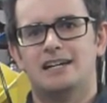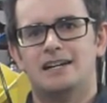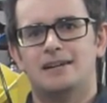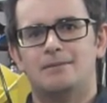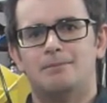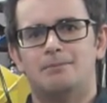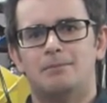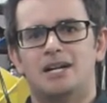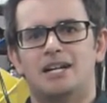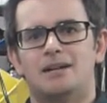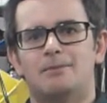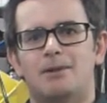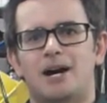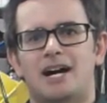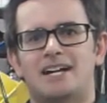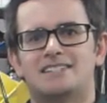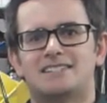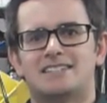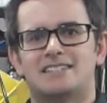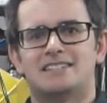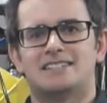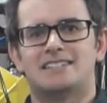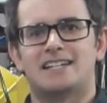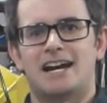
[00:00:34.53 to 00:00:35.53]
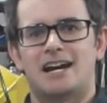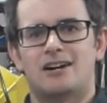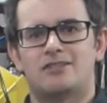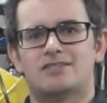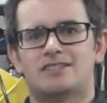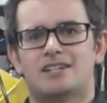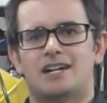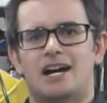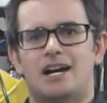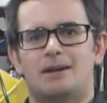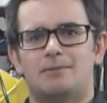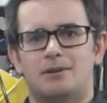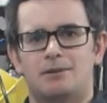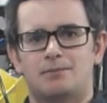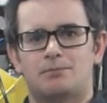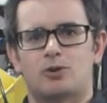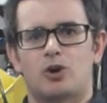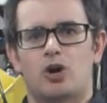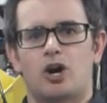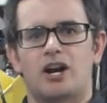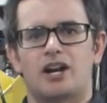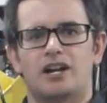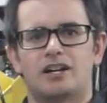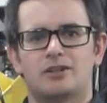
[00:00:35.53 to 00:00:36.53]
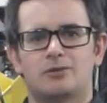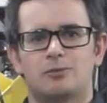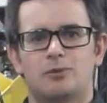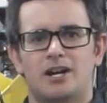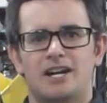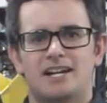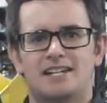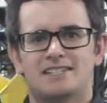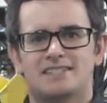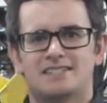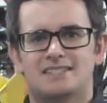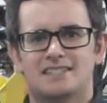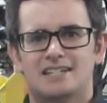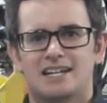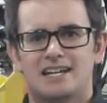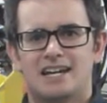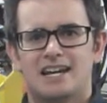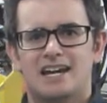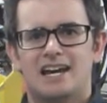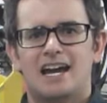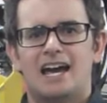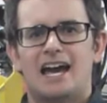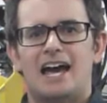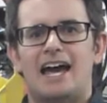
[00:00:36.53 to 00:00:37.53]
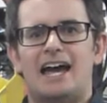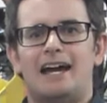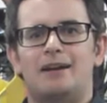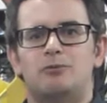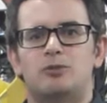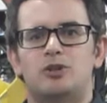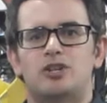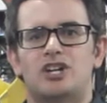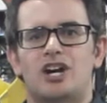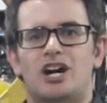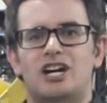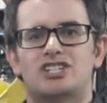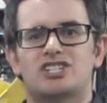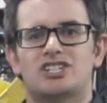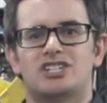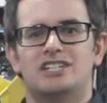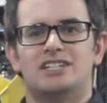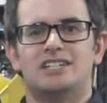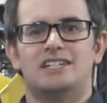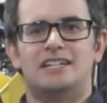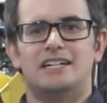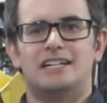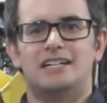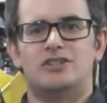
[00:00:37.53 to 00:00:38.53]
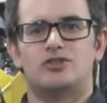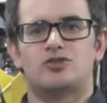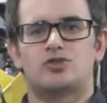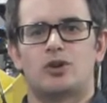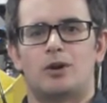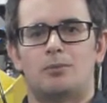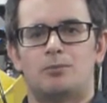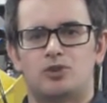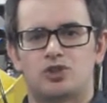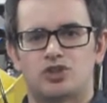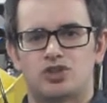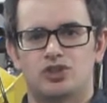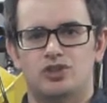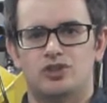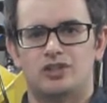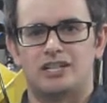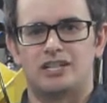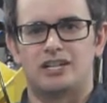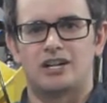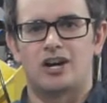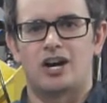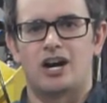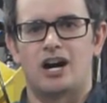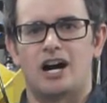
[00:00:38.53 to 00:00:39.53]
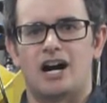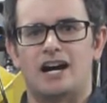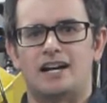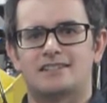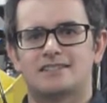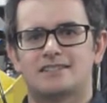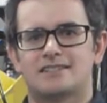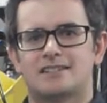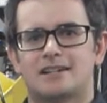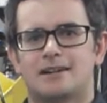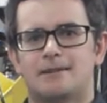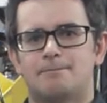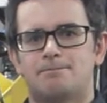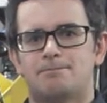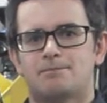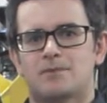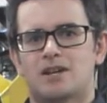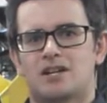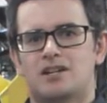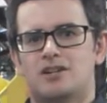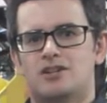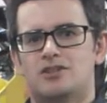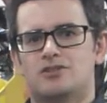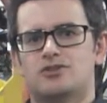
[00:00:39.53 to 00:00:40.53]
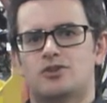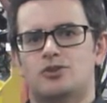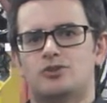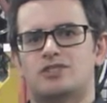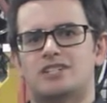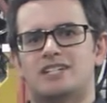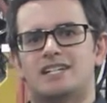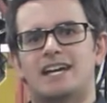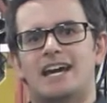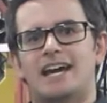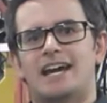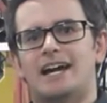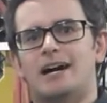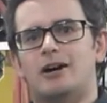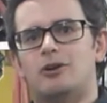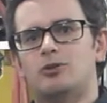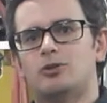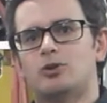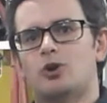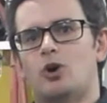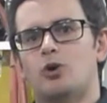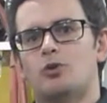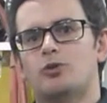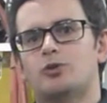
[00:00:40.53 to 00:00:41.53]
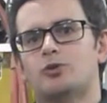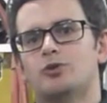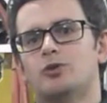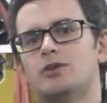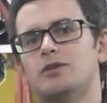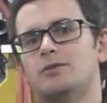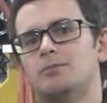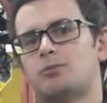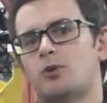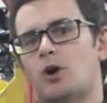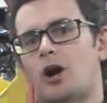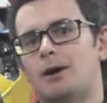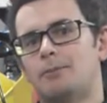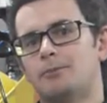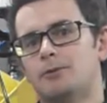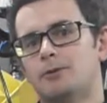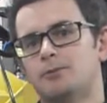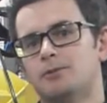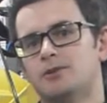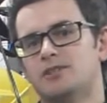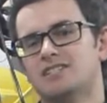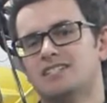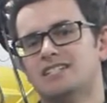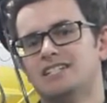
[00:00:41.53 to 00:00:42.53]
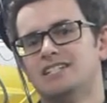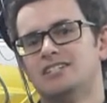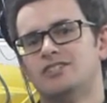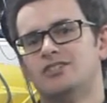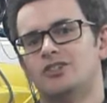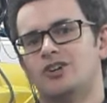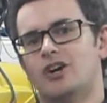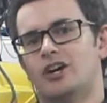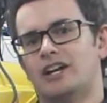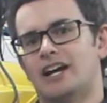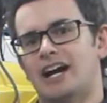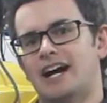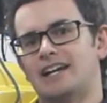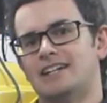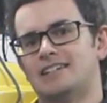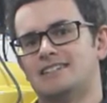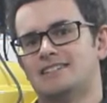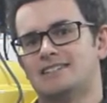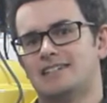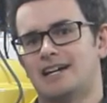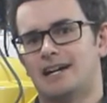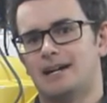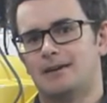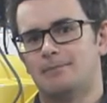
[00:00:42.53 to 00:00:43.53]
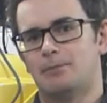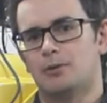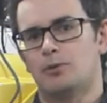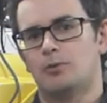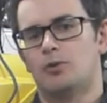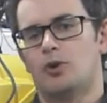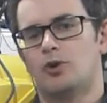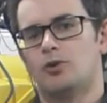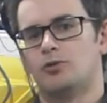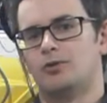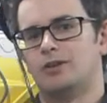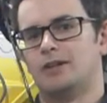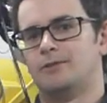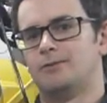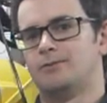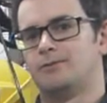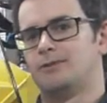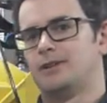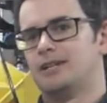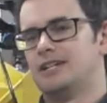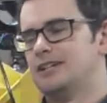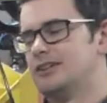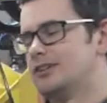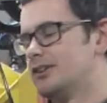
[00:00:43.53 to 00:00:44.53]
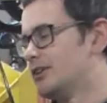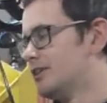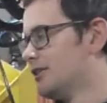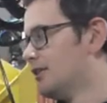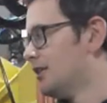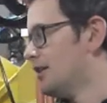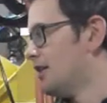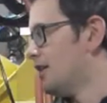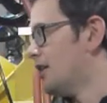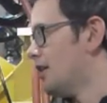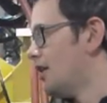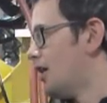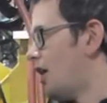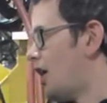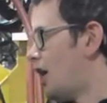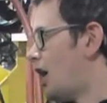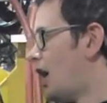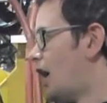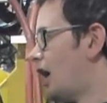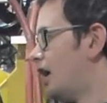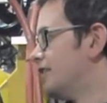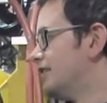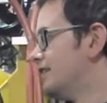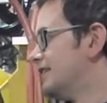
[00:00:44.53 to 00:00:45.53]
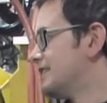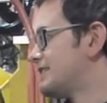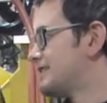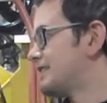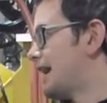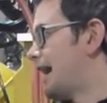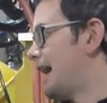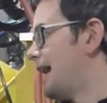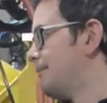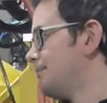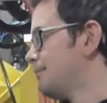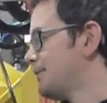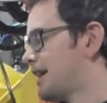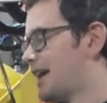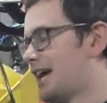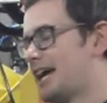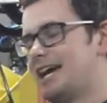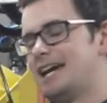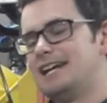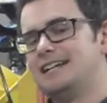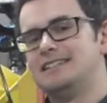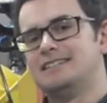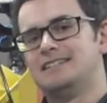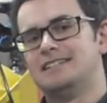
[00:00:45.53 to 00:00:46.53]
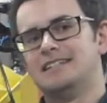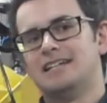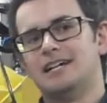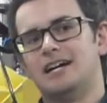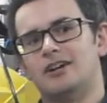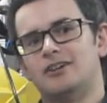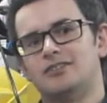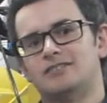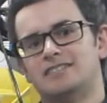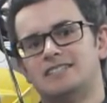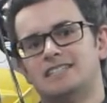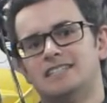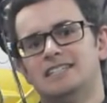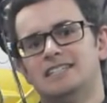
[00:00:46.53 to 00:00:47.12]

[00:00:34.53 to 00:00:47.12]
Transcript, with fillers: minimizing downtime and product waste, and reduction in troubleshooting costs. So today I will go through the proper procedure on how to set up a rotary feeder on this MKDLT